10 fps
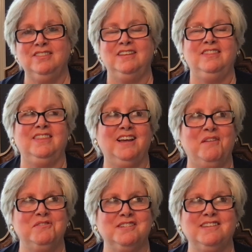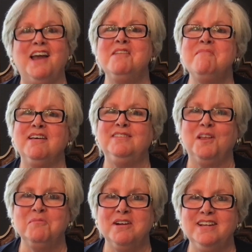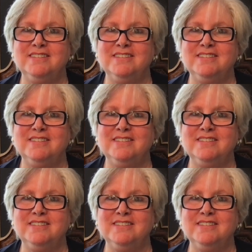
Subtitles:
Didn't think I was excited about celebrating